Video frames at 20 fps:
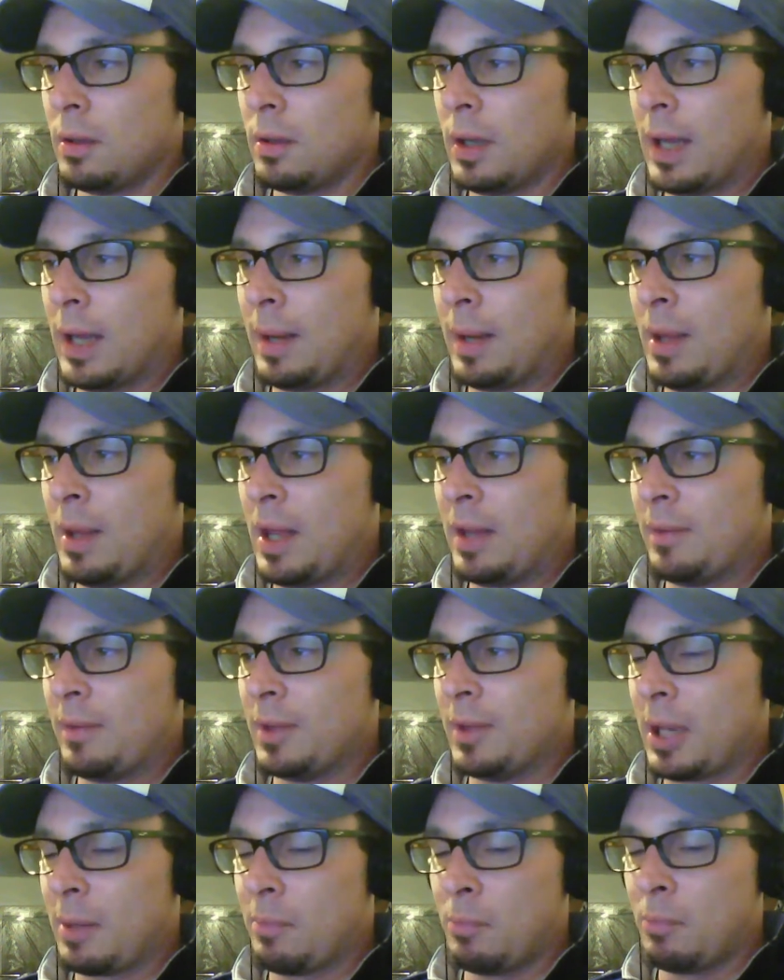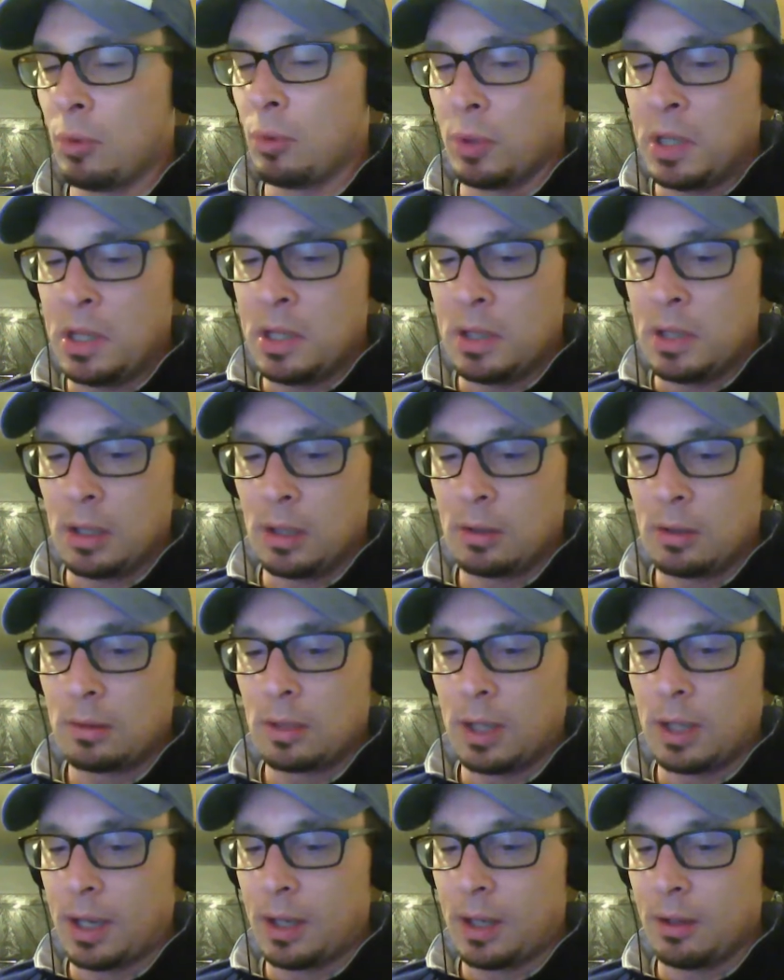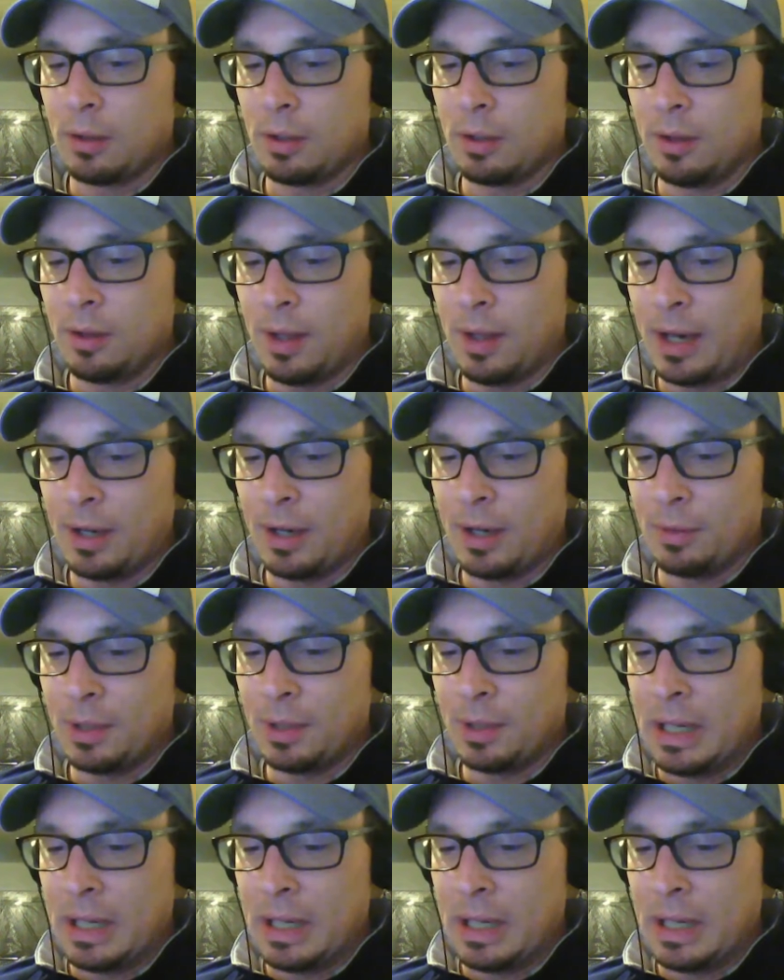and I'm not even like breathing. Like I don't